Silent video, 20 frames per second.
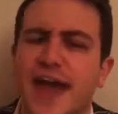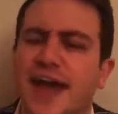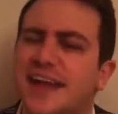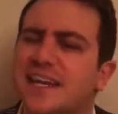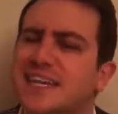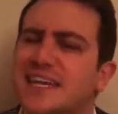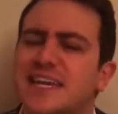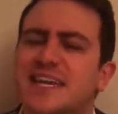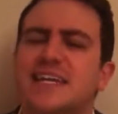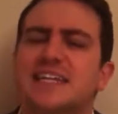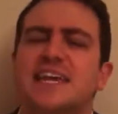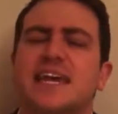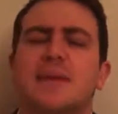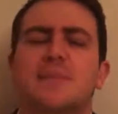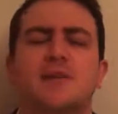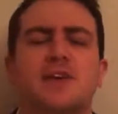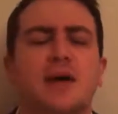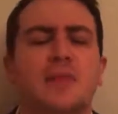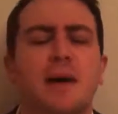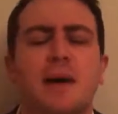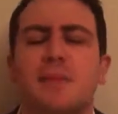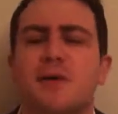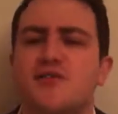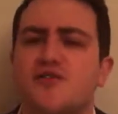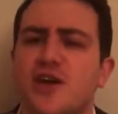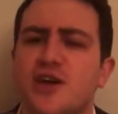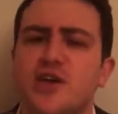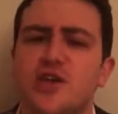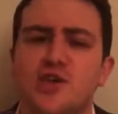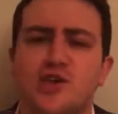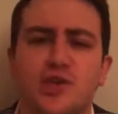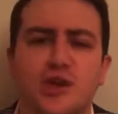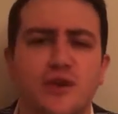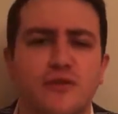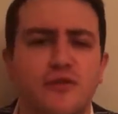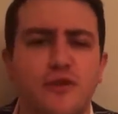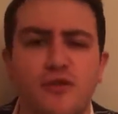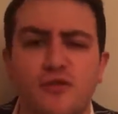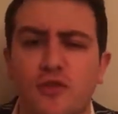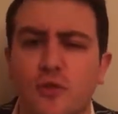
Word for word: a ticker tape commemoration of all